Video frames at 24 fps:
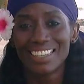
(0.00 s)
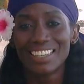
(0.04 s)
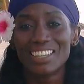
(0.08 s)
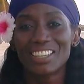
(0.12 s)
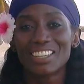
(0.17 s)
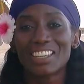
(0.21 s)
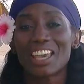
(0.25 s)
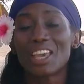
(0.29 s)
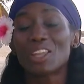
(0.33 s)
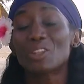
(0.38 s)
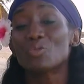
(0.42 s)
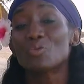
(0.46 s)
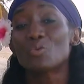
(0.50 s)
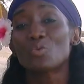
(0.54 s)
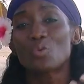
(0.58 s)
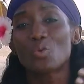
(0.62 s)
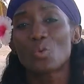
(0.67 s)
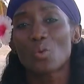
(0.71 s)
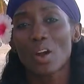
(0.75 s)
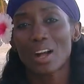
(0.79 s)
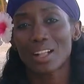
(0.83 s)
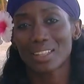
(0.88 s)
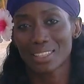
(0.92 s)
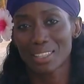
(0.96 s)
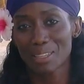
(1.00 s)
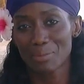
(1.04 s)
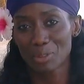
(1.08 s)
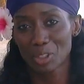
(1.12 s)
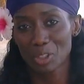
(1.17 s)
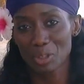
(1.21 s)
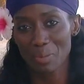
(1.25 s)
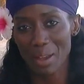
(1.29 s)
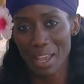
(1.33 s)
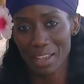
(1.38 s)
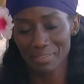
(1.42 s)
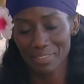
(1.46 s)
Again, welcome
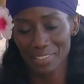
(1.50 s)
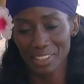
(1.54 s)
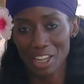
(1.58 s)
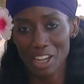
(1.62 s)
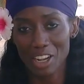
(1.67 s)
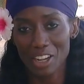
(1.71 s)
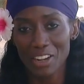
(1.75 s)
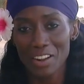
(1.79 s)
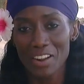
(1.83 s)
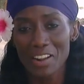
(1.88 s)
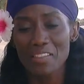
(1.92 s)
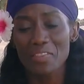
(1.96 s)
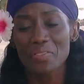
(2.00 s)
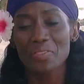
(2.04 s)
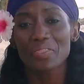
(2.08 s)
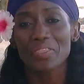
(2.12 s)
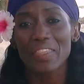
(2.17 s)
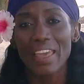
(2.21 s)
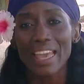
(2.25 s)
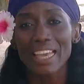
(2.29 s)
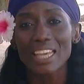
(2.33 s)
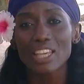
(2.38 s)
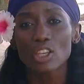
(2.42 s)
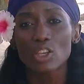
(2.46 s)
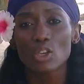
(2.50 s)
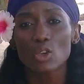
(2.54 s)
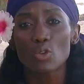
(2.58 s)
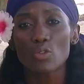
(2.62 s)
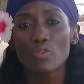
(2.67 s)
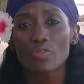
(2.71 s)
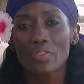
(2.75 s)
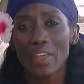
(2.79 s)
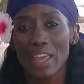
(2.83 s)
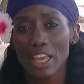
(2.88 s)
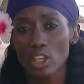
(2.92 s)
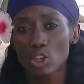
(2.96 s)
to my vlog. Thank
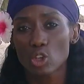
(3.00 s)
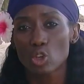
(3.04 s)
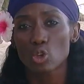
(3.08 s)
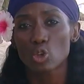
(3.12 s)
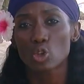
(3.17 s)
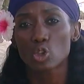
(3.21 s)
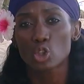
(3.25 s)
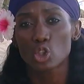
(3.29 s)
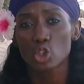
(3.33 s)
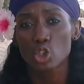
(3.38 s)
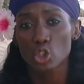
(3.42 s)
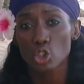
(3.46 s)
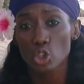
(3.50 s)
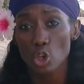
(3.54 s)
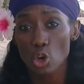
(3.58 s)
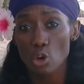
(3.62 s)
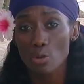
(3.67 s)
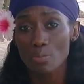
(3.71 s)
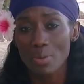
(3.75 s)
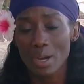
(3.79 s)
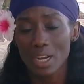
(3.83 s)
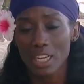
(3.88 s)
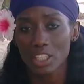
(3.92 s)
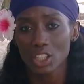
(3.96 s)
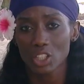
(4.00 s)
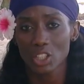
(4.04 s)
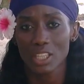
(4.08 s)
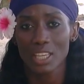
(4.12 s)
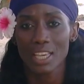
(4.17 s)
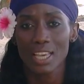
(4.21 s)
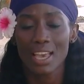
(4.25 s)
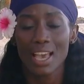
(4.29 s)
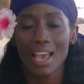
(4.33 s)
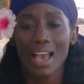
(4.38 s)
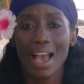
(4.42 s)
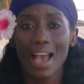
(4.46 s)
you, thank you so much.
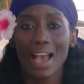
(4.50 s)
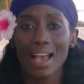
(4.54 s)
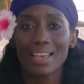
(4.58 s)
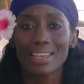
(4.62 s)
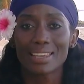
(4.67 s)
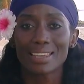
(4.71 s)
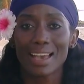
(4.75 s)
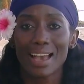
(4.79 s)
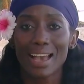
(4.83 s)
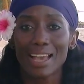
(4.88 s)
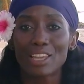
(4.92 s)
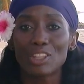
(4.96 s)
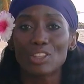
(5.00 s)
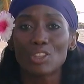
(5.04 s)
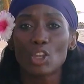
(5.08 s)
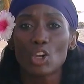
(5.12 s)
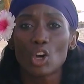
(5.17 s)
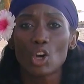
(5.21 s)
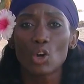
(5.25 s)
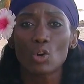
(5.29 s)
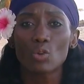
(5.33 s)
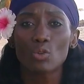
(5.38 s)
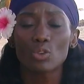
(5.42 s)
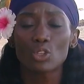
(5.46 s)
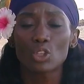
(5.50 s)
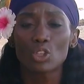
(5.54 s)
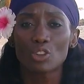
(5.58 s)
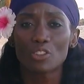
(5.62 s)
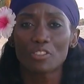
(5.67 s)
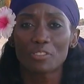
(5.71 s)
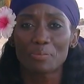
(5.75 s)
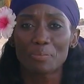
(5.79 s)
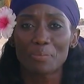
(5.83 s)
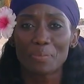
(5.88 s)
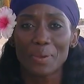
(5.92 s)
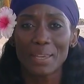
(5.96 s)
I, I know
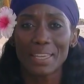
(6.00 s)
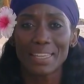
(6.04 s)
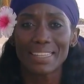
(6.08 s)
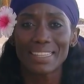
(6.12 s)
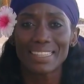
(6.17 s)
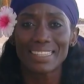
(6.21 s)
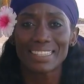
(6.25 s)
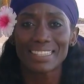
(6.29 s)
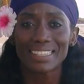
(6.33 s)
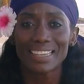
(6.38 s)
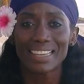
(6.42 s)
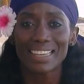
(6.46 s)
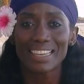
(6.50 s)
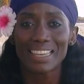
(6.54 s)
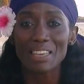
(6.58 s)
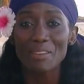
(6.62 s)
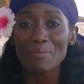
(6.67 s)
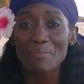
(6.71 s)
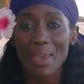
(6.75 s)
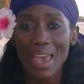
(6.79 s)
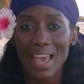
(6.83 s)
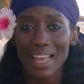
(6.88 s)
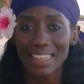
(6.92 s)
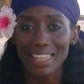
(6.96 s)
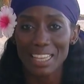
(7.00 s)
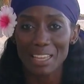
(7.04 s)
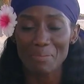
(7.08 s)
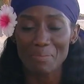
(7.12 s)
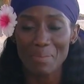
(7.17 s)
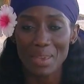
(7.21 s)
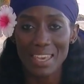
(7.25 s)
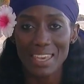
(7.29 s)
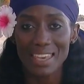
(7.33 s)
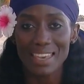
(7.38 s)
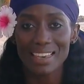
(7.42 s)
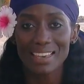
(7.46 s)
you've been emailing
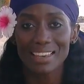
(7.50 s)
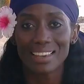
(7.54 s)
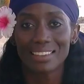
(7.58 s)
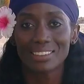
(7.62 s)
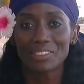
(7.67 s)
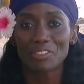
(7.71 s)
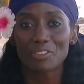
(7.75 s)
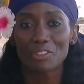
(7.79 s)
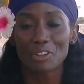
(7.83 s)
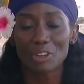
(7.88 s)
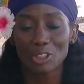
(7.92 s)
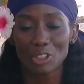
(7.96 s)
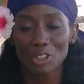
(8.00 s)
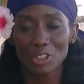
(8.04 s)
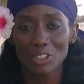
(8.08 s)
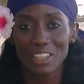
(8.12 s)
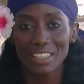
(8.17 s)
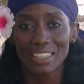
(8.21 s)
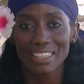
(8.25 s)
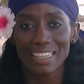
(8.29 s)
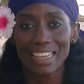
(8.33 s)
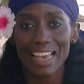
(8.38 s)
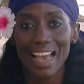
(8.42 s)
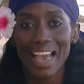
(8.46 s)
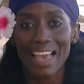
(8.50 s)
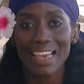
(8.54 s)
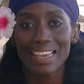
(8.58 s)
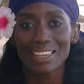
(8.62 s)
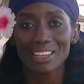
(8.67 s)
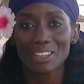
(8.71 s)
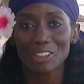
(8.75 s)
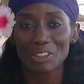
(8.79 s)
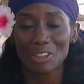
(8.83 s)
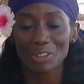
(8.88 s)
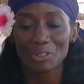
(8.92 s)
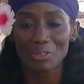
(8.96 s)
me. Unfortunately, I
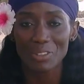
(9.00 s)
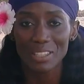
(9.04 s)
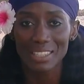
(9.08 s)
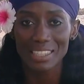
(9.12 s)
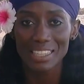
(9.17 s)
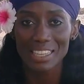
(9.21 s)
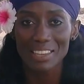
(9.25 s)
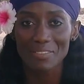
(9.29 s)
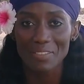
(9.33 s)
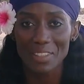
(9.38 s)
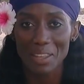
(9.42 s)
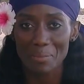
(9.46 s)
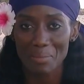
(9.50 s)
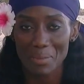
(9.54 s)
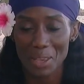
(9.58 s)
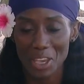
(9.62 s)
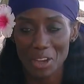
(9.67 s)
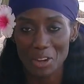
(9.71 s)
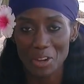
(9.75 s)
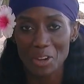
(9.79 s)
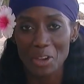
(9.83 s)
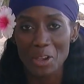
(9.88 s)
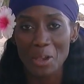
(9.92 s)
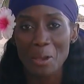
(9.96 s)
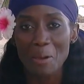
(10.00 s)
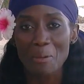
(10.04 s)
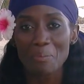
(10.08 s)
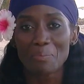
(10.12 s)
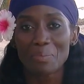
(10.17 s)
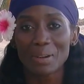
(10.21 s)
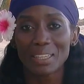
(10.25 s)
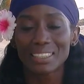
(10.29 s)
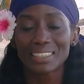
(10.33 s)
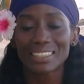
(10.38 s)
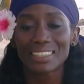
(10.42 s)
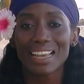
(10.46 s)
cannot receive them here,
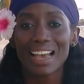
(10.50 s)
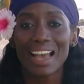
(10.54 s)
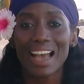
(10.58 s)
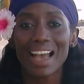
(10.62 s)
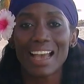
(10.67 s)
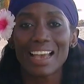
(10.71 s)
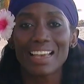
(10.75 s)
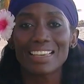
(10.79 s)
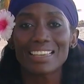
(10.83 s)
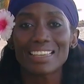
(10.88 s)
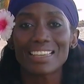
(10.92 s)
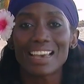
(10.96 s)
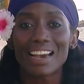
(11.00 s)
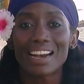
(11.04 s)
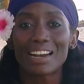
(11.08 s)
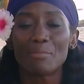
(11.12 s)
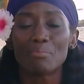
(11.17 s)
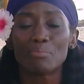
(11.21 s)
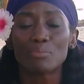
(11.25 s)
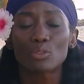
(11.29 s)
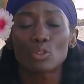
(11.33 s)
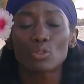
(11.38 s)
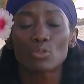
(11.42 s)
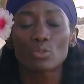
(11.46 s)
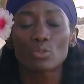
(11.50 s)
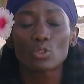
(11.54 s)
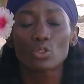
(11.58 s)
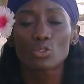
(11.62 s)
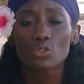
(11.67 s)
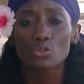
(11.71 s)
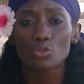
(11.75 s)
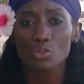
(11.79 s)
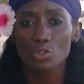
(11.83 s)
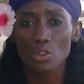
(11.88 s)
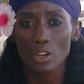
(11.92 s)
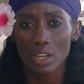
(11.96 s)
but I am
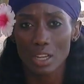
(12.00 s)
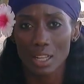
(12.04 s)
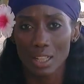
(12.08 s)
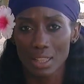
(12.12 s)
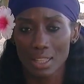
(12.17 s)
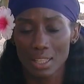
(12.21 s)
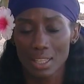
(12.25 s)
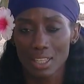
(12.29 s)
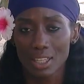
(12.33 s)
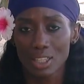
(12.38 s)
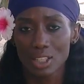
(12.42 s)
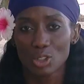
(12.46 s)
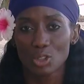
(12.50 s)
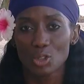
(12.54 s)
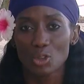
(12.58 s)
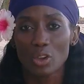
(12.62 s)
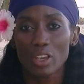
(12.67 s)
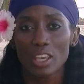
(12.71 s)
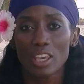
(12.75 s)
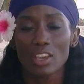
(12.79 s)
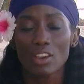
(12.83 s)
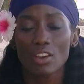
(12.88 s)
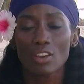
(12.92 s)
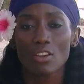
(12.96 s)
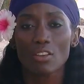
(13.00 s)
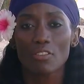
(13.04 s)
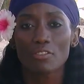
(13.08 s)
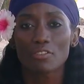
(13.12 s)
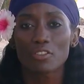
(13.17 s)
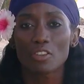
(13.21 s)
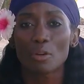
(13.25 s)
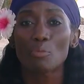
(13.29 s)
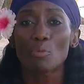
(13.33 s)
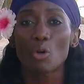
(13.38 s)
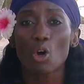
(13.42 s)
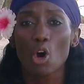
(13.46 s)
thrilled to hear
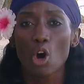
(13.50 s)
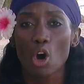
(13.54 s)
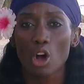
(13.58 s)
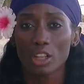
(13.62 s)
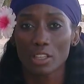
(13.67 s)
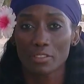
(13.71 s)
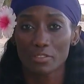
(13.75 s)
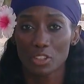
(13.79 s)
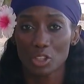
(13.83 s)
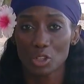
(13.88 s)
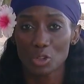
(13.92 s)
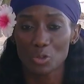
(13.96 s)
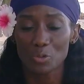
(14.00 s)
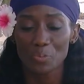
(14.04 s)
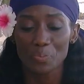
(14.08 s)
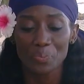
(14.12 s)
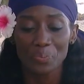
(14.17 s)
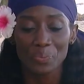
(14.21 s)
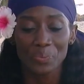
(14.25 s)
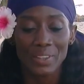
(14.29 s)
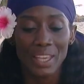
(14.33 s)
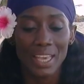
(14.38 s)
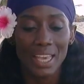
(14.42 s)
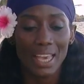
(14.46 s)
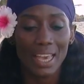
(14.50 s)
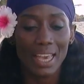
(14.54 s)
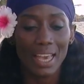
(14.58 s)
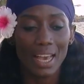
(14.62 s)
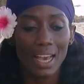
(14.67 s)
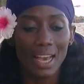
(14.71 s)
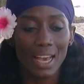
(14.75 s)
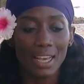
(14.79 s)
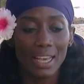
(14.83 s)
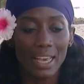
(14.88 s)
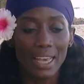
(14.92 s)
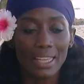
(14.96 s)
from all of you.
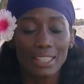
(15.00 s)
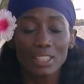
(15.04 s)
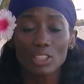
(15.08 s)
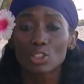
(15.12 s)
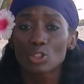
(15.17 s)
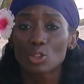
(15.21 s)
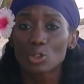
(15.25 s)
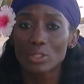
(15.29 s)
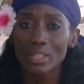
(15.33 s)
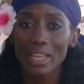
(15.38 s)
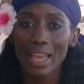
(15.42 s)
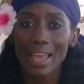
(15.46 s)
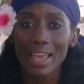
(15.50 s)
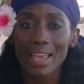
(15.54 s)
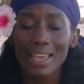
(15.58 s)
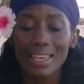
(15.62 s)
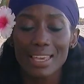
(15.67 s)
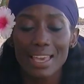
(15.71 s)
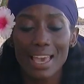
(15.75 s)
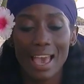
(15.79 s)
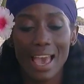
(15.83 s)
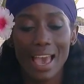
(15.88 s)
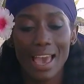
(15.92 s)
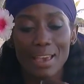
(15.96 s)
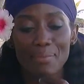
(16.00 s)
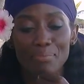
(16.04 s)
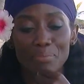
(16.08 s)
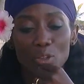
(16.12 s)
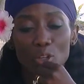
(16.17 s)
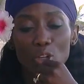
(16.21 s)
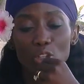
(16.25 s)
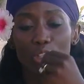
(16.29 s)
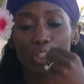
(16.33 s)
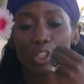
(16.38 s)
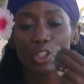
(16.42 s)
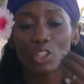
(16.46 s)
And today I'm
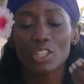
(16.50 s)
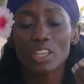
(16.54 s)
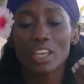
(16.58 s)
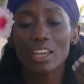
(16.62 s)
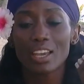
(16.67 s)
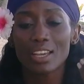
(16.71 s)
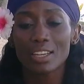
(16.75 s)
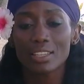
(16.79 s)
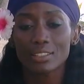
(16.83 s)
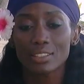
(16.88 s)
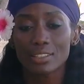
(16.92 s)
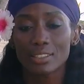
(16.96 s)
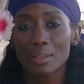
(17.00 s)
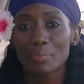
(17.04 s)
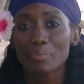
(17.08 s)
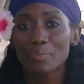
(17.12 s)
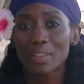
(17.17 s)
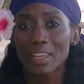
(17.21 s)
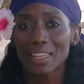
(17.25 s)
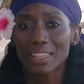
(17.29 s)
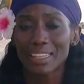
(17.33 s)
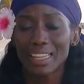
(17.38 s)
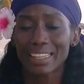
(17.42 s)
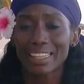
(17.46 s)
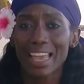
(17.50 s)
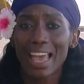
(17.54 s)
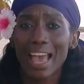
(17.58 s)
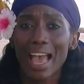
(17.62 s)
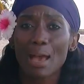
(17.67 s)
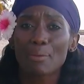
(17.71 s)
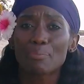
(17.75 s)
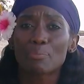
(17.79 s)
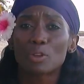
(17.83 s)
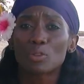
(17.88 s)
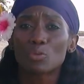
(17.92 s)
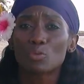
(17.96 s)
going to share something that
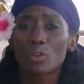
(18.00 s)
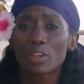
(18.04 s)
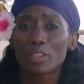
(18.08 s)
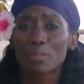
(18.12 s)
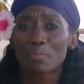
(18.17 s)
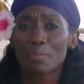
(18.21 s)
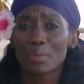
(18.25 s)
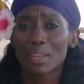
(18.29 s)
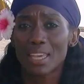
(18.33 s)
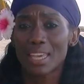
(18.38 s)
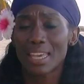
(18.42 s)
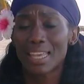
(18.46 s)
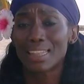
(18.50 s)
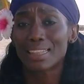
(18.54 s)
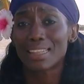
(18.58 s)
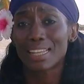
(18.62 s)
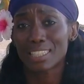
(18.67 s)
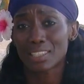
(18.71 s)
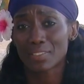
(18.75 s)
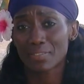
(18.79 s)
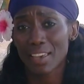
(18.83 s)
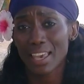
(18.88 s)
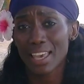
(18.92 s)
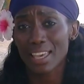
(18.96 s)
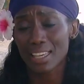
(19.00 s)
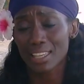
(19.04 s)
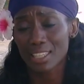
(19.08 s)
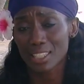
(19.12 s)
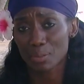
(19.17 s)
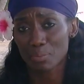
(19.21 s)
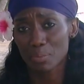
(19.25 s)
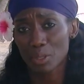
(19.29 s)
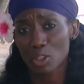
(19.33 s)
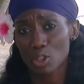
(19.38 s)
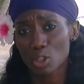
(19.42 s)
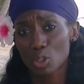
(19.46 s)
happened with me in Las
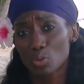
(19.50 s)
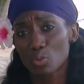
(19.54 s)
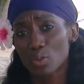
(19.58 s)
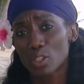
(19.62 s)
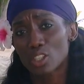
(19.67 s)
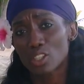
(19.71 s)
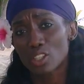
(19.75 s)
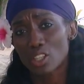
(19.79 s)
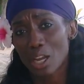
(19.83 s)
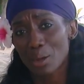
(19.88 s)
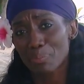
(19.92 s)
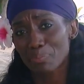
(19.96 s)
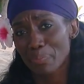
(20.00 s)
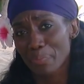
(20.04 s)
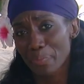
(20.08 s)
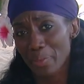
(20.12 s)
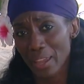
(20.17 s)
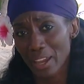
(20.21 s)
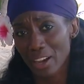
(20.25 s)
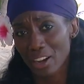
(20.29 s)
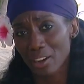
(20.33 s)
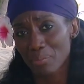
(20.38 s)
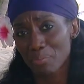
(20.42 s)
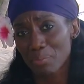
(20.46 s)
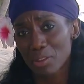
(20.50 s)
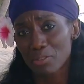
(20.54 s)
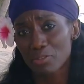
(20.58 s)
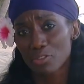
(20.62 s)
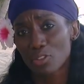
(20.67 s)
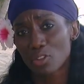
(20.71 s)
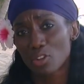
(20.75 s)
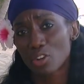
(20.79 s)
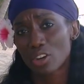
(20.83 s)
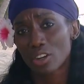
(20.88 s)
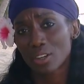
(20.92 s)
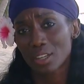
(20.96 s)
Vegas because we stopped there
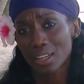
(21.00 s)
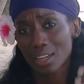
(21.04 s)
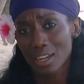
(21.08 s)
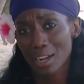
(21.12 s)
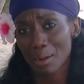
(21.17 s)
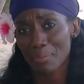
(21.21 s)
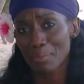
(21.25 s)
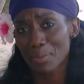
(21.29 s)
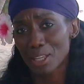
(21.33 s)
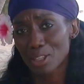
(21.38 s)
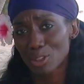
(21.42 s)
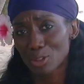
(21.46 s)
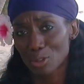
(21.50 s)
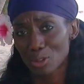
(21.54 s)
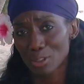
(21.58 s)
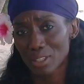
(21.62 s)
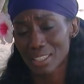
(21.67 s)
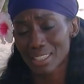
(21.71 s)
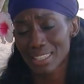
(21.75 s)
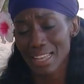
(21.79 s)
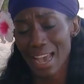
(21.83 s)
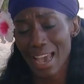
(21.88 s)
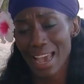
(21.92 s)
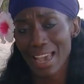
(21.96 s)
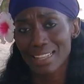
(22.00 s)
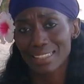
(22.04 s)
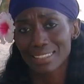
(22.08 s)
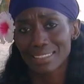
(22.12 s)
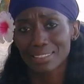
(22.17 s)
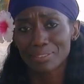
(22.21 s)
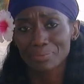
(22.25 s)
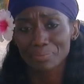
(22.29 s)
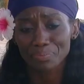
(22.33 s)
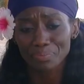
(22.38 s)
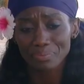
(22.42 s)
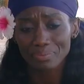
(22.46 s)
before coming to this
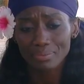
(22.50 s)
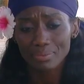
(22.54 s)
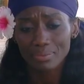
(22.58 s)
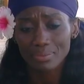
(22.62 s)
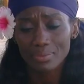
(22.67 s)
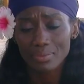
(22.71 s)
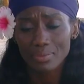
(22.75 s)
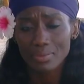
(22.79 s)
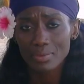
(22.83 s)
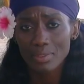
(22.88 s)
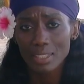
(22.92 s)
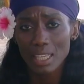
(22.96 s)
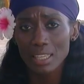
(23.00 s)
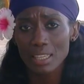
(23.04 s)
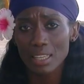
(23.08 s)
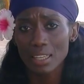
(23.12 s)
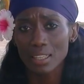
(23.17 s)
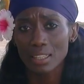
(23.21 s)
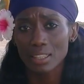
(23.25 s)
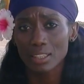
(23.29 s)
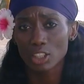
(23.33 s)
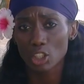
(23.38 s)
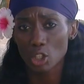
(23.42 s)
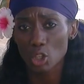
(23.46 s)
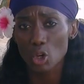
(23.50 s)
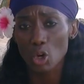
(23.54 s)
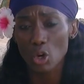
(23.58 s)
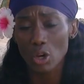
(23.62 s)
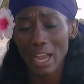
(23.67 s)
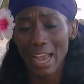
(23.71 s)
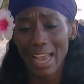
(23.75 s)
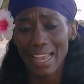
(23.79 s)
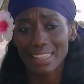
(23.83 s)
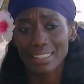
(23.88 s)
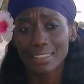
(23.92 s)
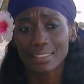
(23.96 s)
island, uh, the Cook
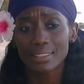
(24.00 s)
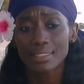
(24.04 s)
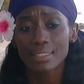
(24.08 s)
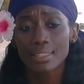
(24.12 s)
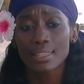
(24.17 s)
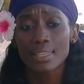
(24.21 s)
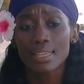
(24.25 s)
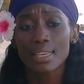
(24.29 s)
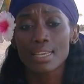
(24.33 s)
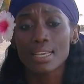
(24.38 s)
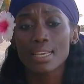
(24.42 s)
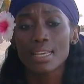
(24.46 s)
Islands.